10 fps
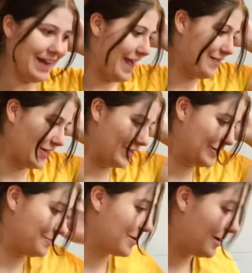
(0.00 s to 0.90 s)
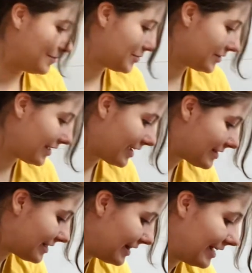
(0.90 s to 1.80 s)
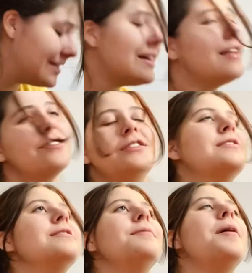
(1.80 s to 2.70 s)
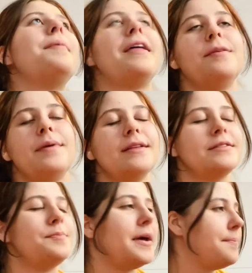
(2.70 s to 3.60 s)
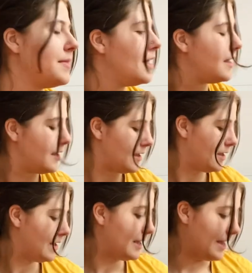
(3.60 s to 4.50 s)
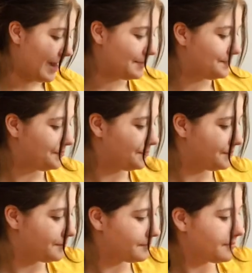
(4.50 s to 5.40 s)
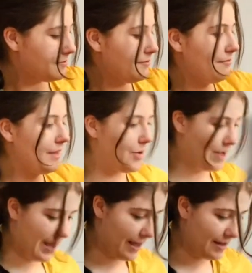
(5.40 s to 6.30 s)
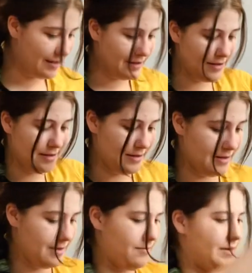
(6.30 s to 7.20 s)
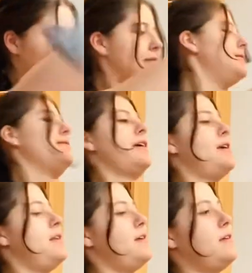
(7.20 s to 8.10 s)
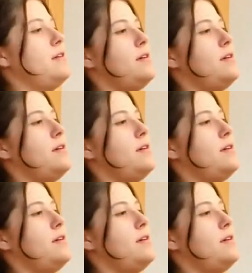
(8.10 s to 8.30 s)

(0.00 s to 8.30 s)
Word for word: I haven't looked up comps really, unless I looked them up at the bins, but yeah. Okay, what is this again?